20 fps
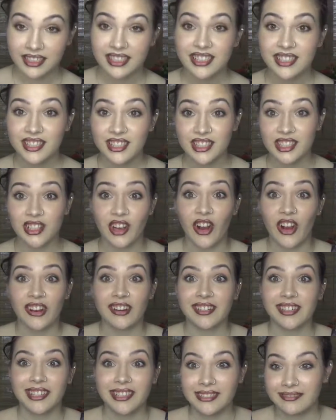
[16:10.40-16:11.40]

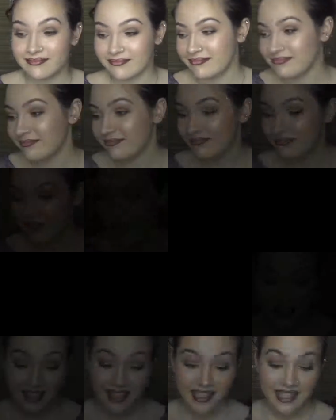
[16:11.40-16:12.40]
Sorry.
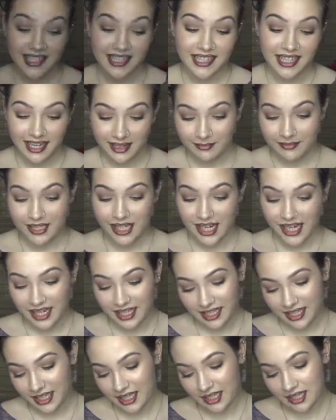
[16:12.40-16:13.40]
Now I'm
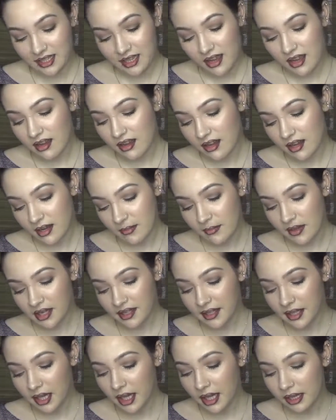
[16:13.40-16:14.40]
taking
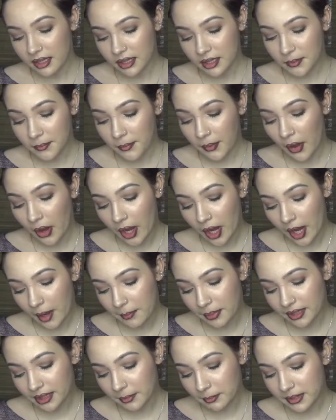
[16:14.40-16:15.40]

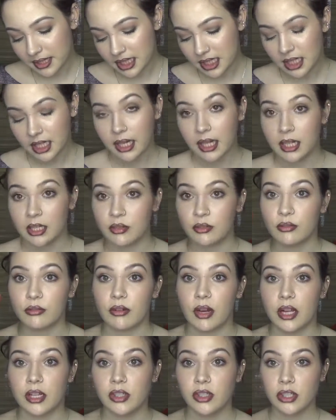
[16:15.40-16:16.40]
ColourPop Lippy Stick in
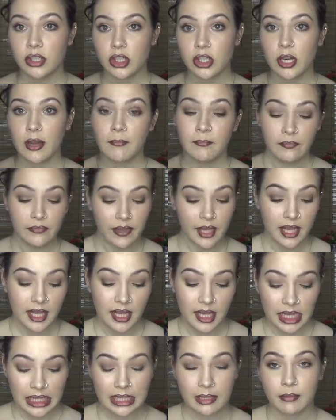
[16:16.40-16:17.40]
Grunge,
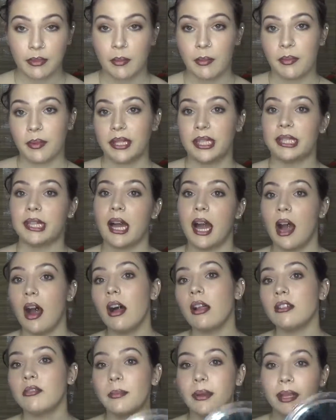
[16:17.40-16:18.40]
and I'm going to be putting that
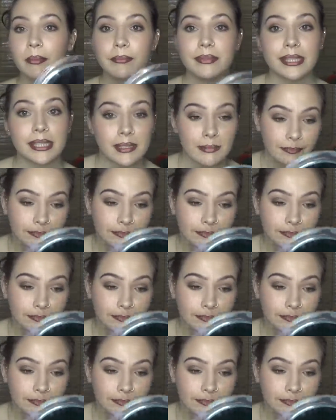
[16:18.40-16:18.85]
all over my lips.